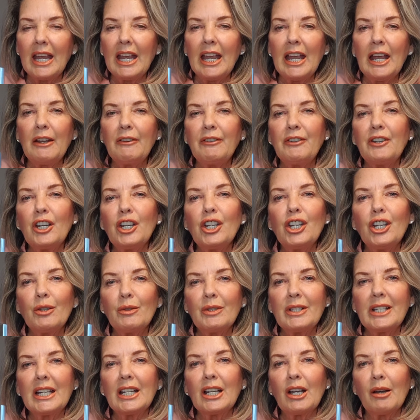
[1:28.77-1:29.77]
If you're
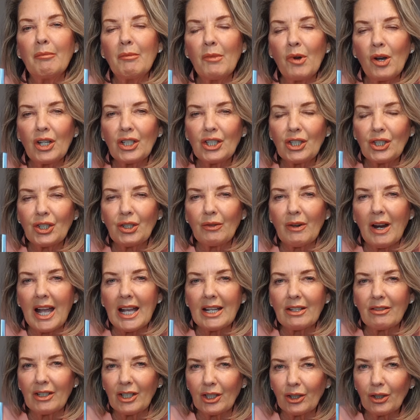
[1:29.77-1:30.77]
using a
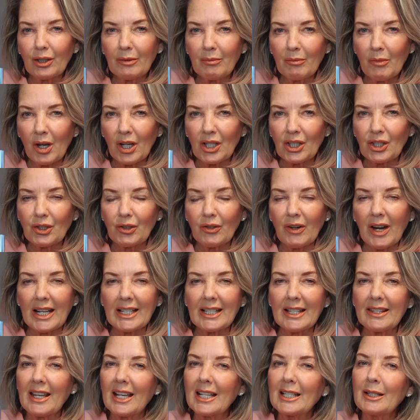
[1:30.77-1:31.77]
moisturiser, and a good
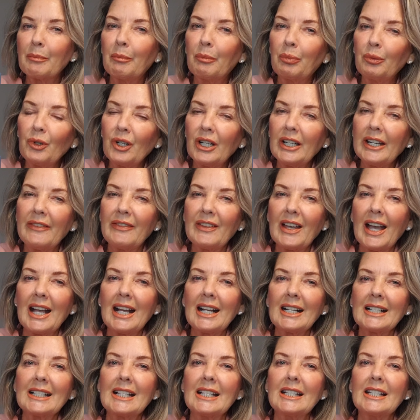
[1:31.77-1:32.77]
moisturiser, that's brilliant. That
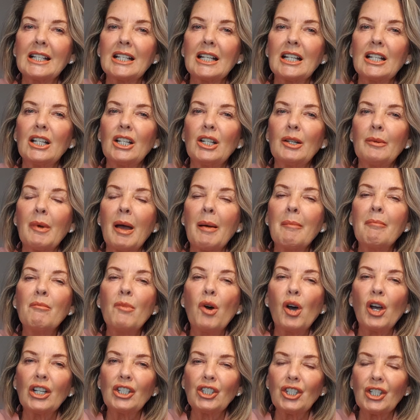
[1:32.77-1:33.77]
acts as a
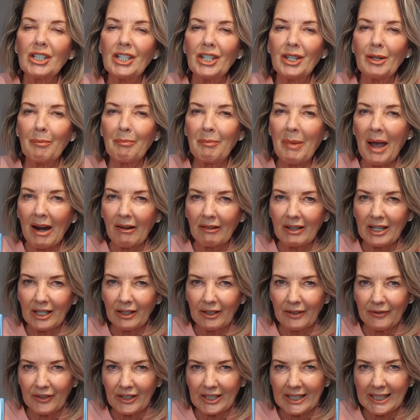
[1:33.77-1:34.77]
moisture to the
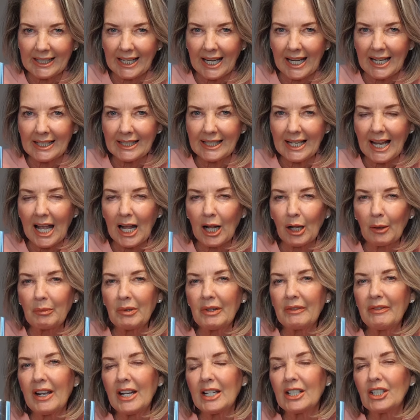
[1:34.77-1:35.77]
barrier of your skin to help
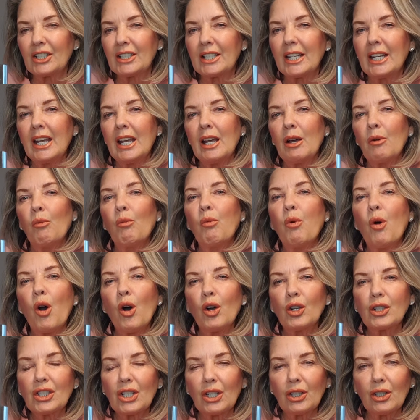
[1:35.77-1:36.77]
prevent
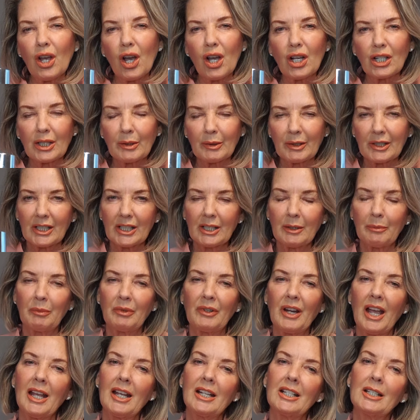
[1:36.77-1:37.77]
water loss, to
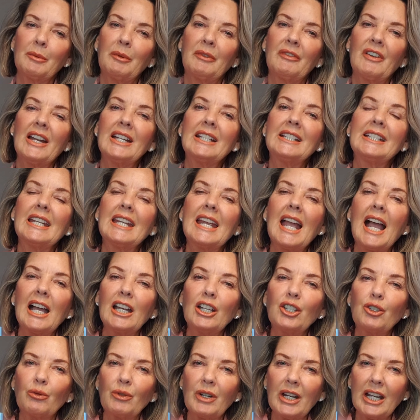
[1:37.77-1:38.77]
prevent
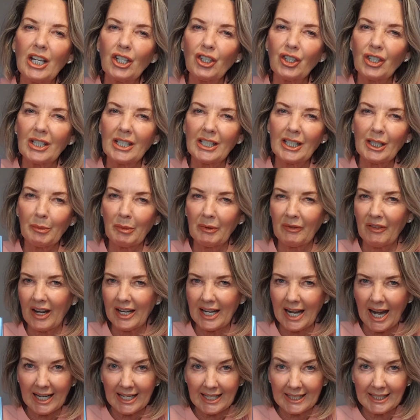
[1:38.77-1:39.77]
dehydration, to
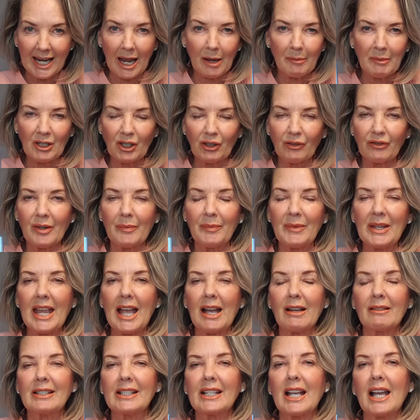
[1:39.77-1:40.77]
prevent any damage from the
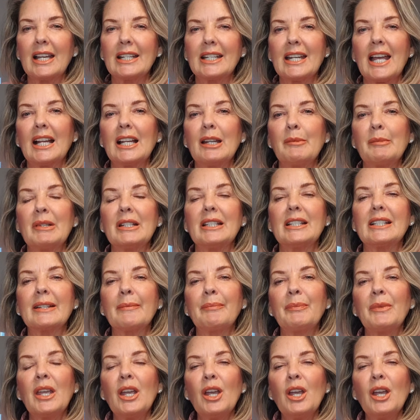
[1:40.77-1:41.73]
outside elements.